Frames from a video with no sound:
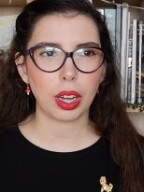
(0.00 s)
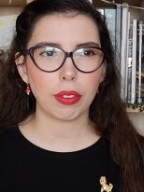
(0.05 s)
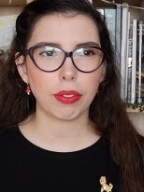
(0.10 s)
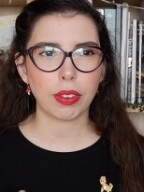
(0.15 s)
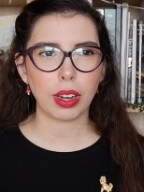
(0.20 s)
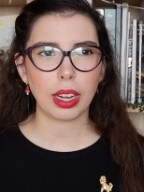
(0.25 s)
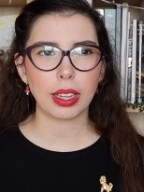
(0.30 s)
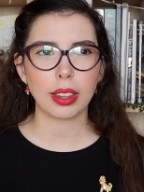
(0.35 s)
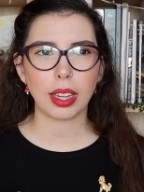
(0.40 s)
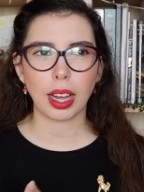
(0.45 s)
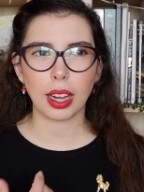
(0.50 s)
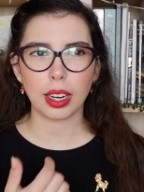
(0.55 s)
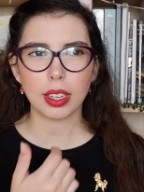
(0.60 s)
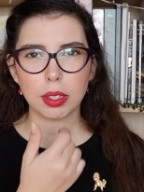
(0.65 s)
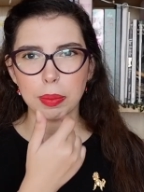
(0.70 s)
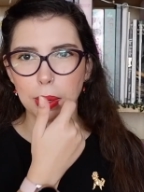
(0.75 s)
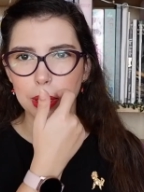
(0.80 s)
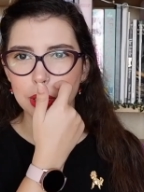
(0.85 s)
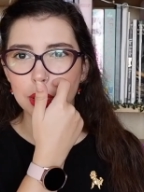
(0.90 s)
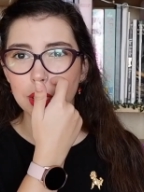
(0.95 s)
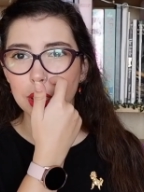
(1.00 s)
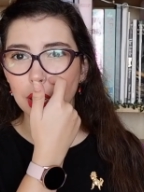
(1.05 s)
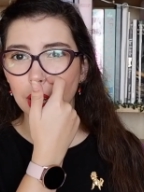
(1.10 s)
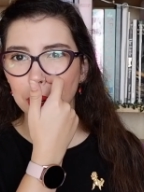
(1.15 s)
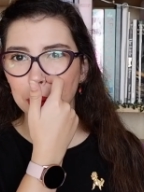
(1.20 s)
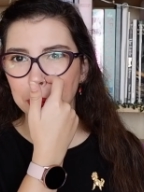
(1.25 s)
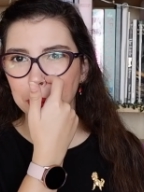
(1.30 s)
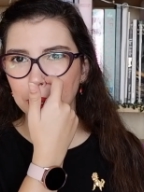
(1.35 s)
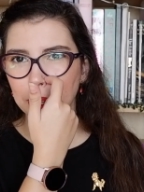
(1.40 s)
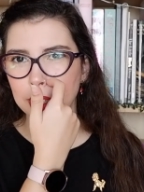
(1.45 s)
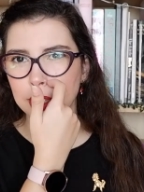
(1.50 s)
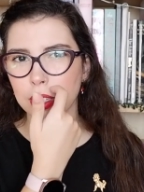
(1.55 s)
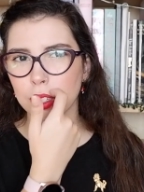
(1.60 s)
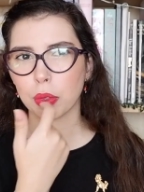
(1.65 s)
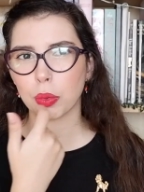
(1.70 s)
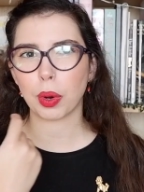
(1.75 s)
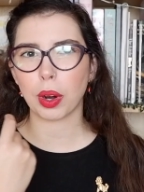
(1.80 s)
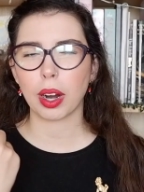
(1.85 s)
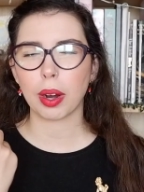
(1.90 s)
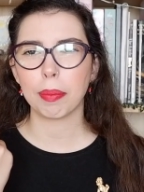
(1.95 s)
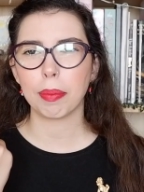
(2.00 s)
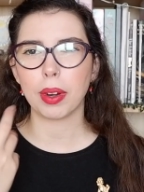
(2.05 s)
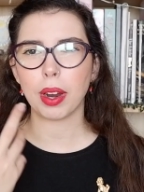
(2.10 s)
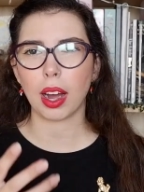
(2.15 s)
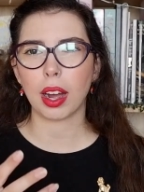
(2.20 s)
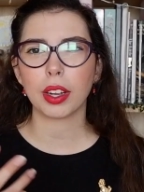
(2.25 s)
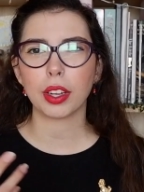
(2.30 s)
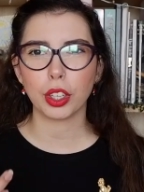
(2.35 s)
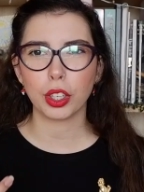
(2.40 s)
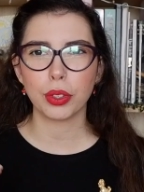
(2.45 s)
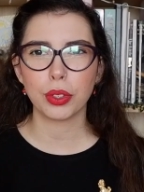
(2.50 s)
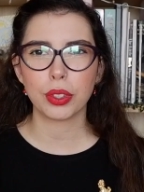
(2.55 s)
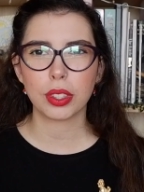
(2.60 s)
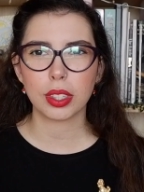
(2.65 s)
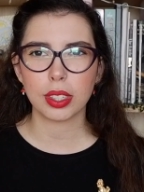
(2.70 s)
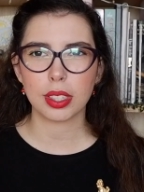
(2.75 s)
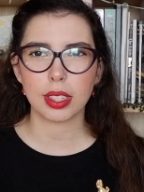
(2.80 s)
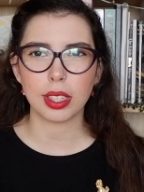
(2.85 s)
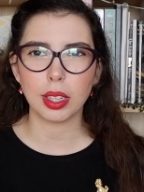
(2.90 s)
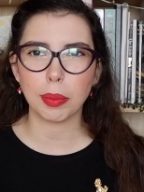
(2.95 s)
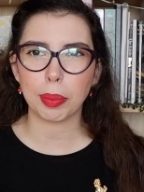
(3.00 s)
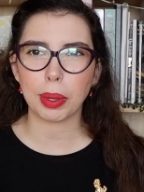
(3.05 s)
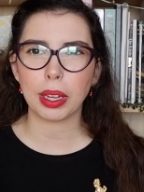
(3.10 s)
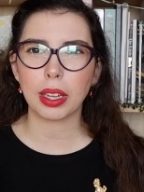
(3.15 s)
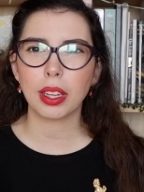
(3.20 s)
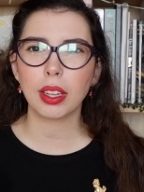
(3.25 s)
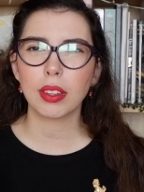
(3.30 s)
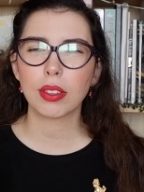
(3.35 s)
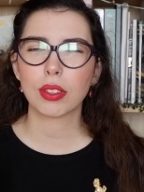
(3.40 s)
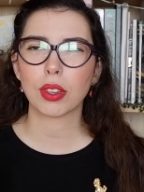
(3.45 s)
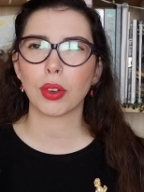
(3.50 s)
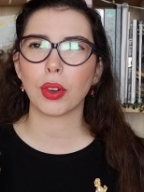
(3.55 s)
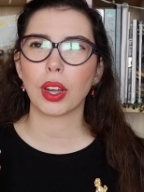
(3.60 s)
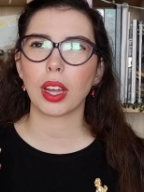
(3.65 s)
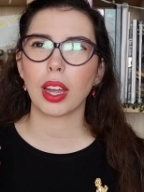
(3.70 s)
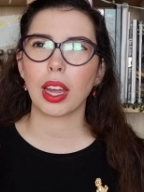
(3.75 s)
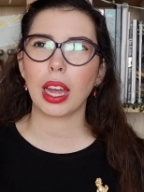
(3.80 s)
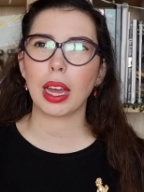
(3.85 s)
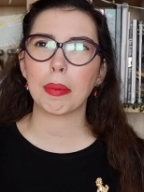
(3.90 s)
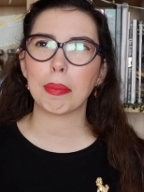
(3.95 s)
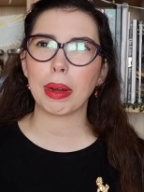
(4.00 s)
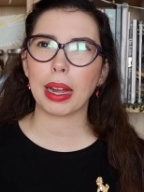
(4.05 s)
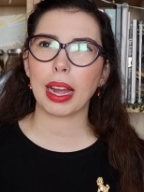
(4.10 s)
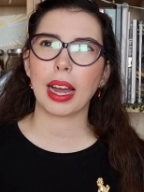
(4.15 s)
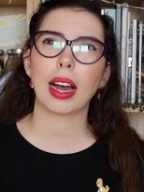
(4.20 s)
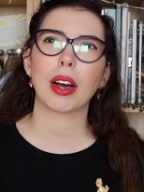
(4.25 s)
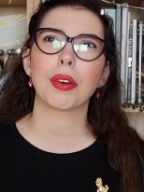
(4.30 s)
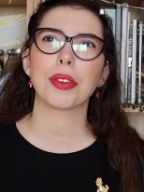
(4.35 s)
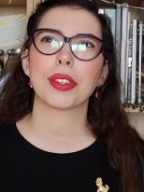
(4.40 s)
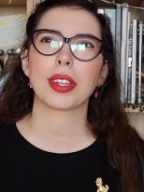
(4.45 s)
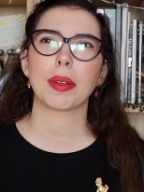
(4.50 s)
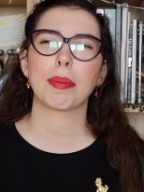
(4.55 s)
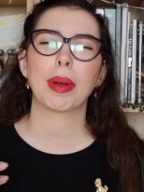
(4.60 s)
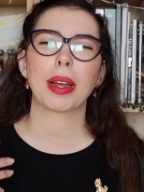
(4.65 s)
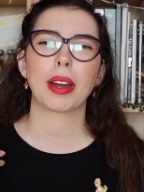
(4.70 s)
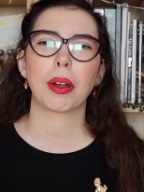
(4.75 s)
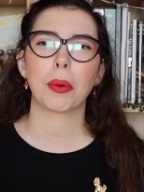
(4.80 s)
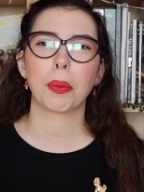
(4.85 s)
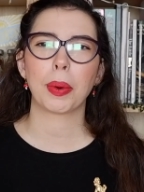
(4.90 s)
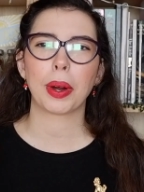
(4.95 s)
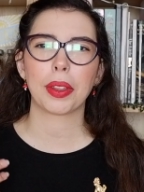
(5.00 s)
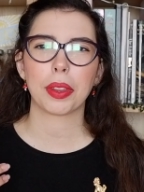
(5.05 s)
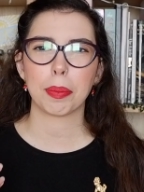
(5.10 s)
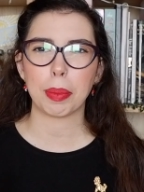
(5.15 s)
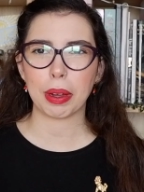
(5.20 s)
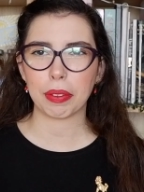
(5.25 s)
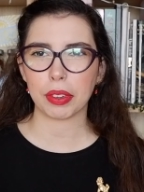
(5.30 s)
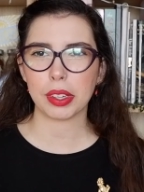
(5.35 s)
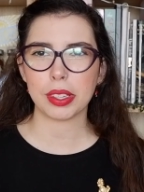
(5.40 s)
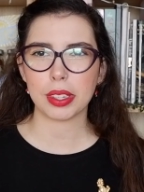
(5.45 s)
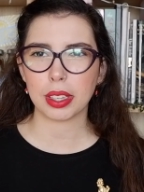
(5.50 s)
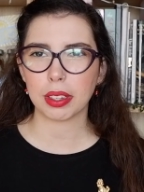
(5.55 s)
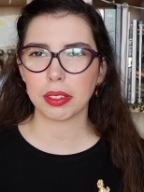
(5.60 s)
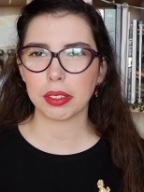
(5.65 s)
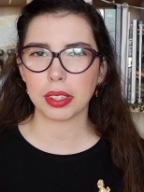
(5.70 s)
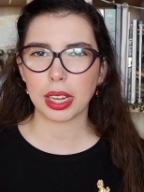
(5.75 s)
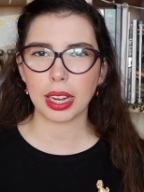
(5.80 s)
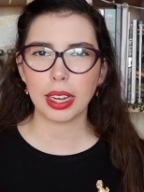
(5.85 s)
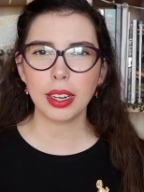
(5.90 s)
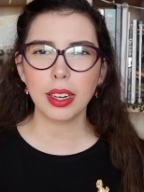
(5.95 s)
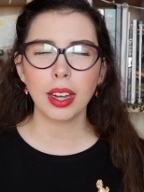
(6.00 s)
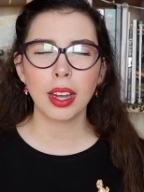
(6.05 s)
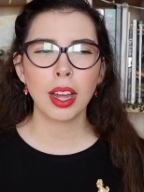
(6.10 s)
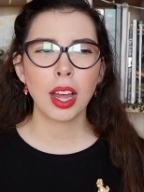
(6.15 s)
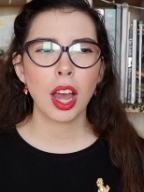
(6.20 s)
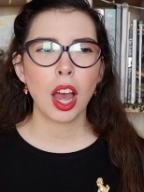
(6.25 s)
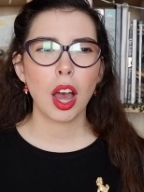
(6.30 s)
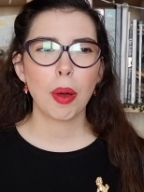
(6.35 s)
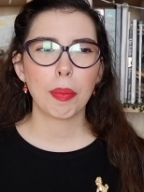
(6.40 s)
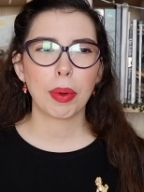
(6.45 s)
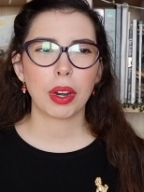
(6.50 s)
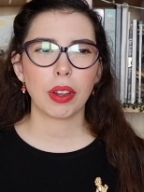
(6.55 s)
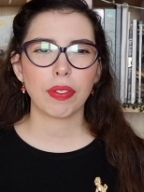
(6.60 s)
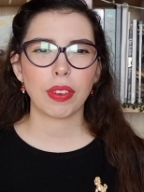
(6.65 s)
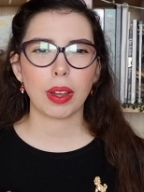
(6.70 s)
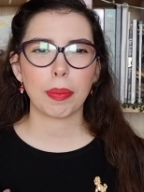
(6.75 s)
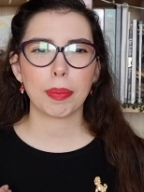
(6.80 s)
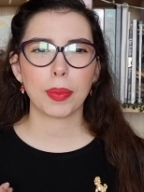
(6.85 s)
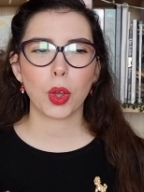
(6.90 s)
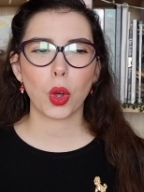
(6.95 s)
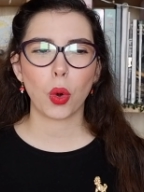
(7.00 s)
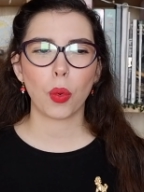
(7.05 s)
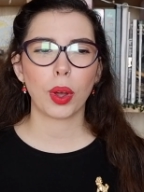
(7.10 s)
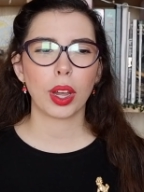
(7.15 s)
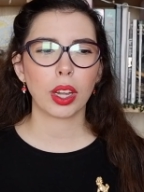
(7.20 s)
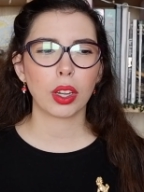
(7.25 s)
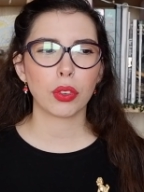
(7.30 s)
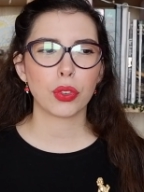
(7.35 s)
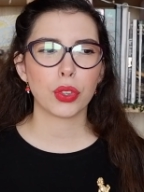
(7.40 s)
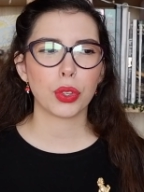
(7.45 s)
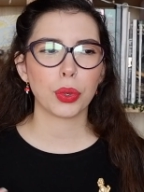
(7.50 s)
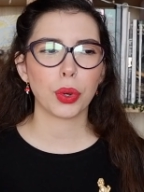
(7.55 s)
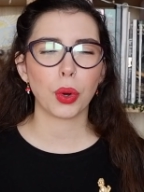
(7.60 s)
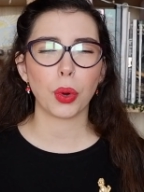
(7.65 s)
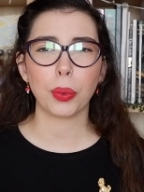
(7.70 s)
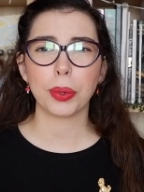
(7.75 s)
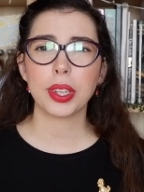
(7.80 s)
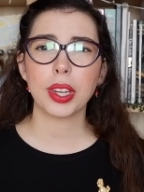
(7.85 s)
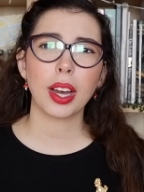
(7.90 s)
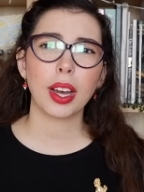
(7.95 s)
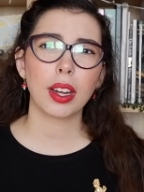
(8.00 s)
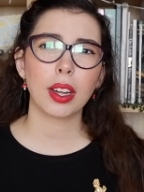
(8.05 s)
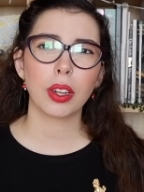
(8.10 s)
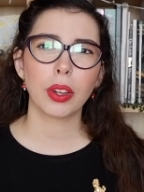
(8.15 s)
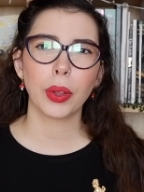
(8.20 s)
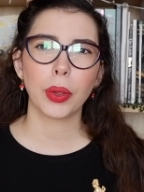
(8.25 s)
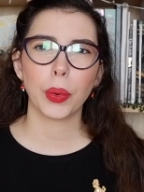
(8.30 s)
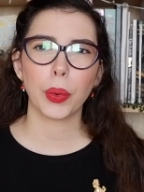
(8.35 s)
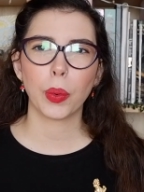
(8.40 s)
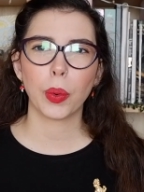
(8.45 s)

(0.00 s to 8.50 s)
I find that especially in places where I'm not used to sleeping. So at my house I might not wear them every single night, but if I'm going to a hotel,